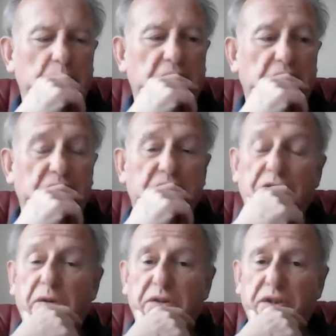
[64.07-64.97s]
Because
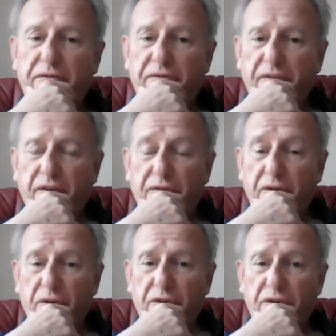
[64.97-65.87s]
Joseph, of
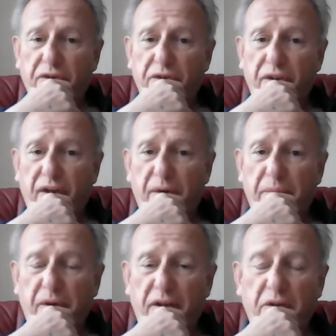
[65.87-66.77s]
course,
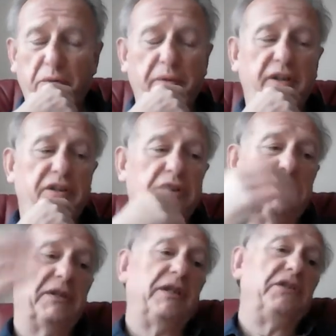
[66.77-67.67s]
ended up in
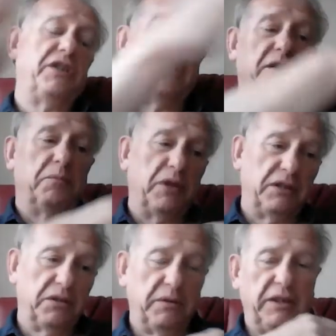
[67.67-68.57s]
Egypt, and then Jacob
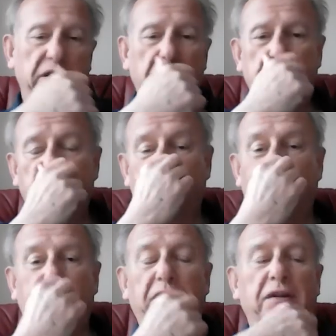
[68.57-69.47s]
went to Egypt, his
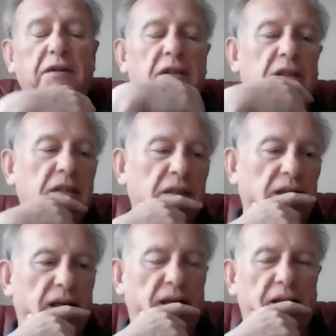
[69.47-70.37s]
father,
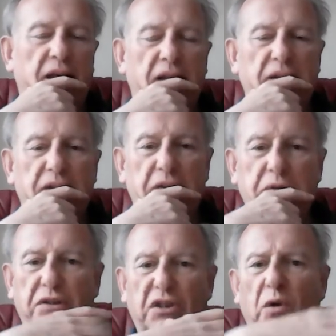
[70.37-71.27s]
and it was this